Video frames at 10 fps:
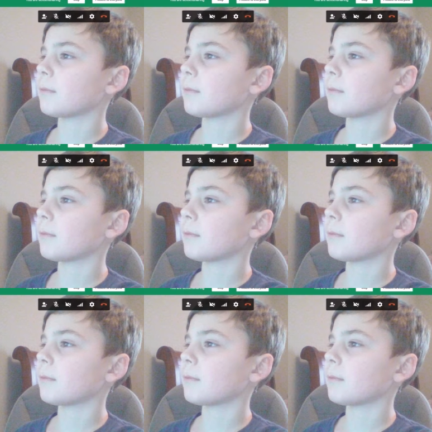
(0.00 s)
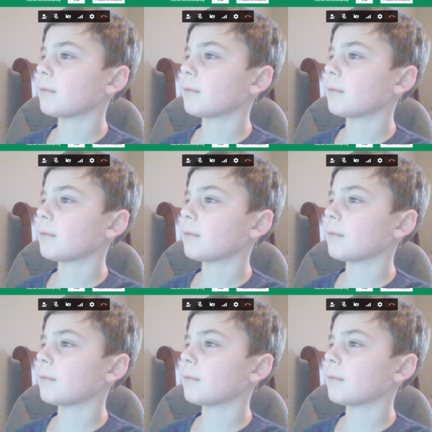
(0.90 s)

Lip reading: Nobody speaks.